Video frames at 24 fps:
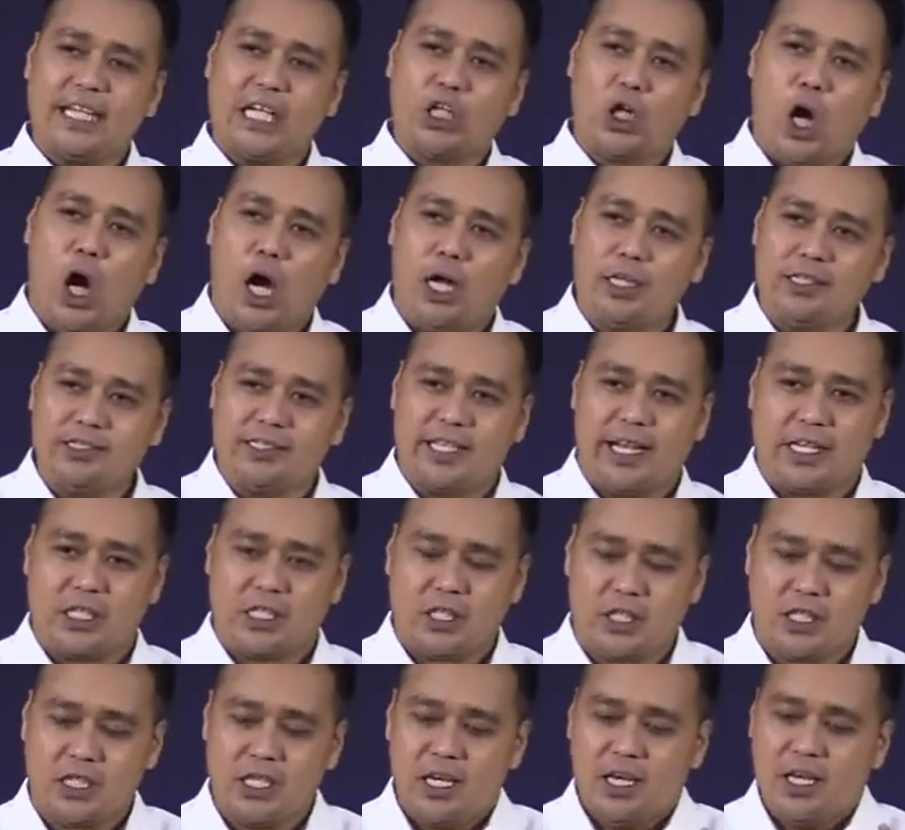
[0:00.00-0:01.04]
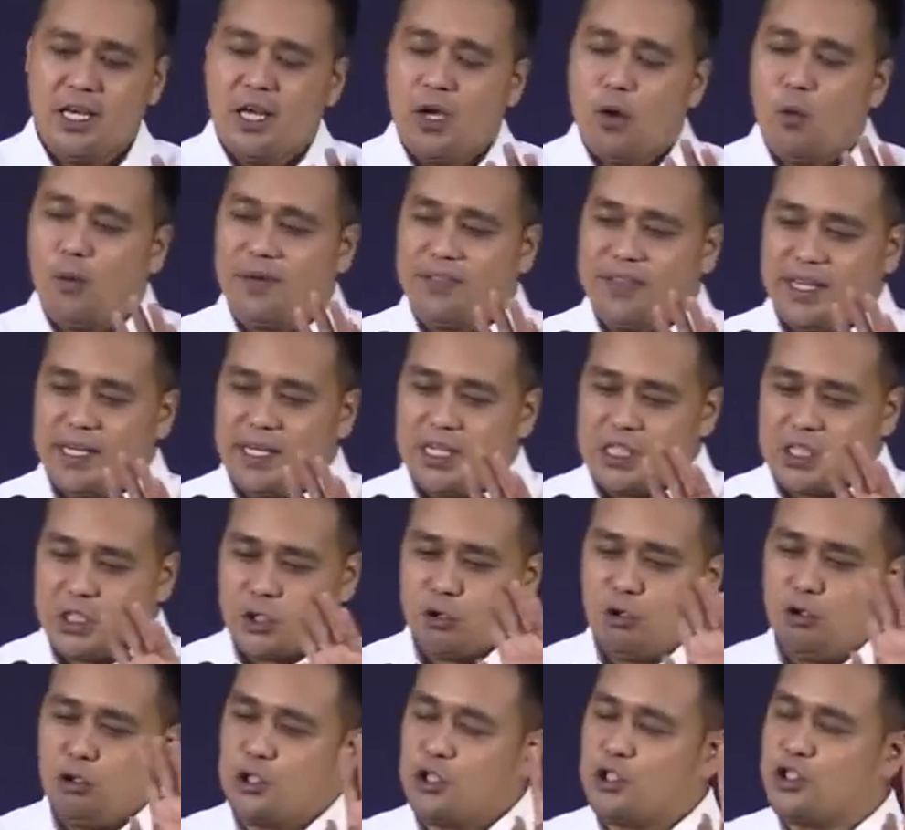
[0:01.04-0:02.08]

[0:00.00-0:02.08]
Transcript: the context within these two